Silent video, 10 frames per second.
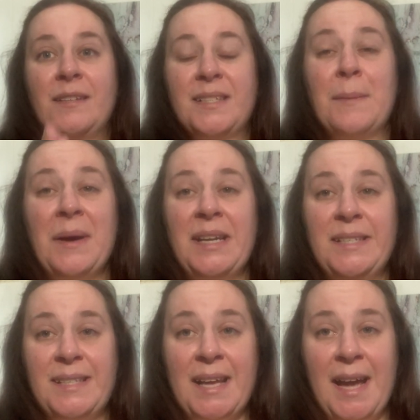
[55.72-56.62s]

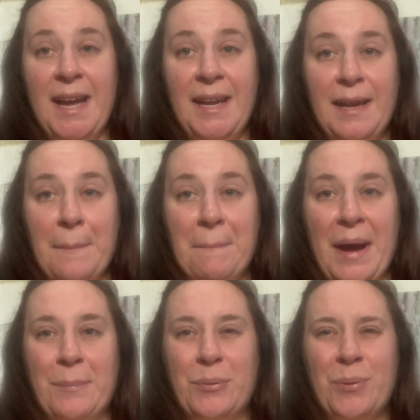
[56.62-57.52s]
somebody say,
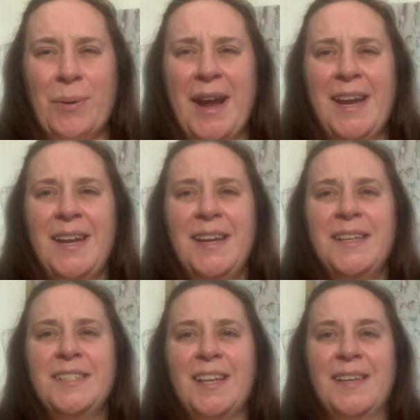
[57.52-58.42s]
my
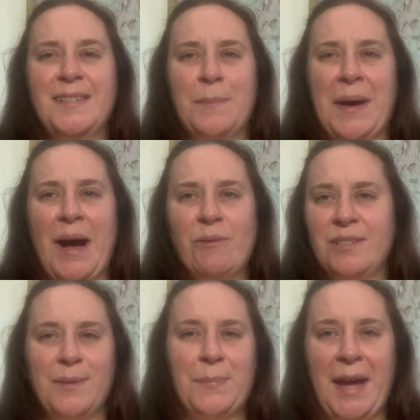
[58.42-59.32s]
praise is
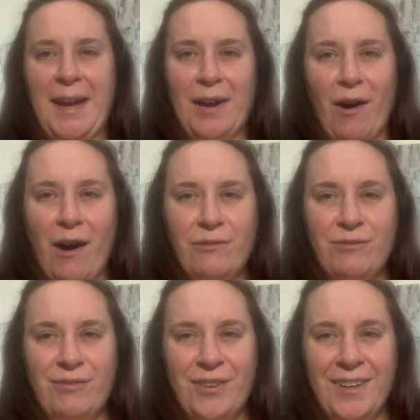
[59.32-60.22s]
about to pay
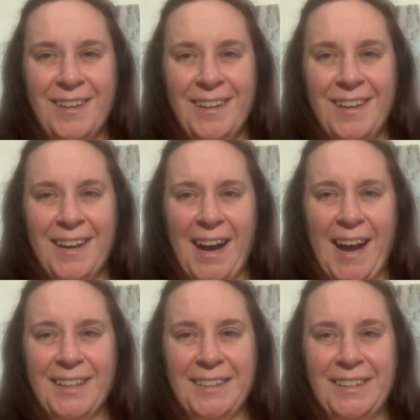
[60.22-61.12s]
off.
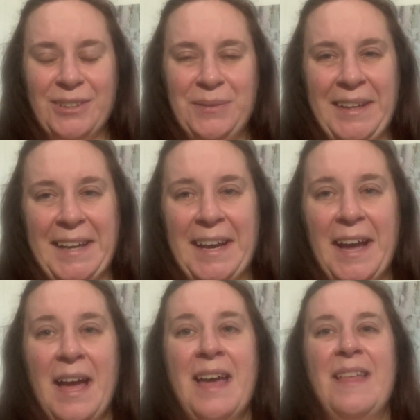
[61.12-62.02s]
Hallelujah.
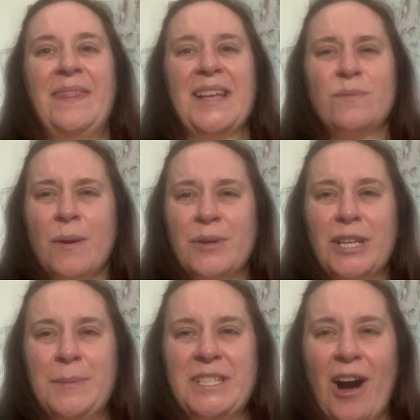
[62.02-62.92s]
That's what we're
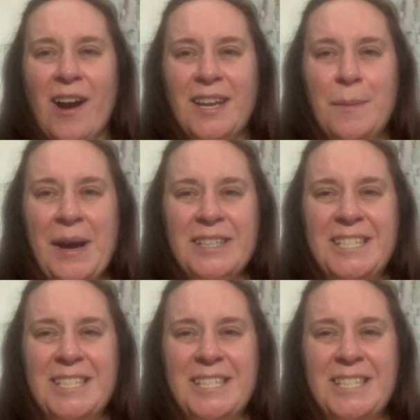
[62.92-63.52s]
going to be talking about